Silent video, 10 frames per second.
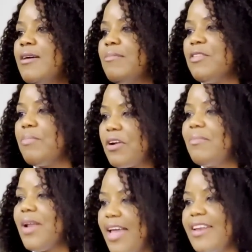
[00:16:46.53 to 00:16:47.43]
But the bottom
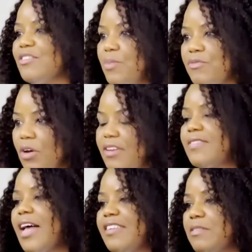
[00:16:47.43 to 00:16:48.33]
line is we've got a
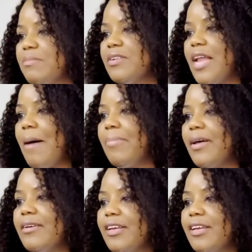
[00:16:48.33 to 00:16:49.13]
sizable number,